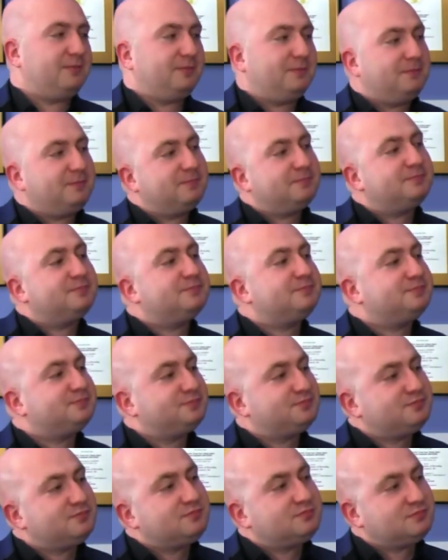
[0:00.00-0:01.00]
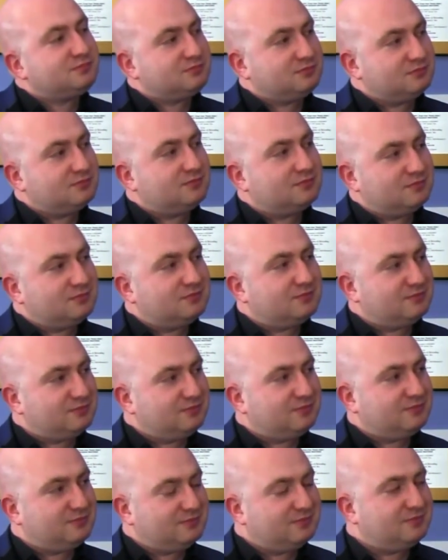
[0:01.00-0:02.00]

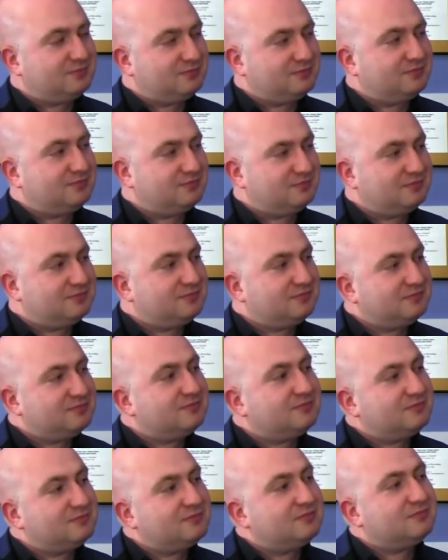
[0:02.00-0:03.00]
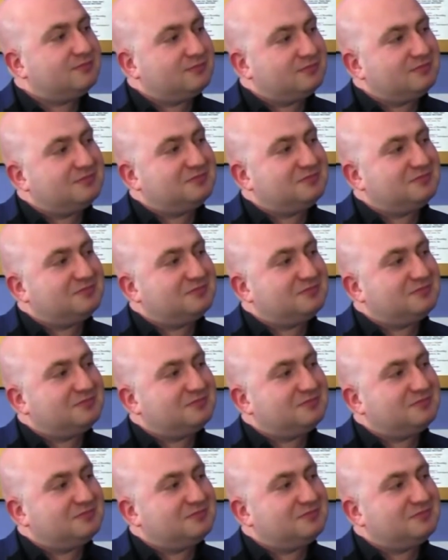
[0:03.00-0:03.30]
No words are spoken by the person on screen.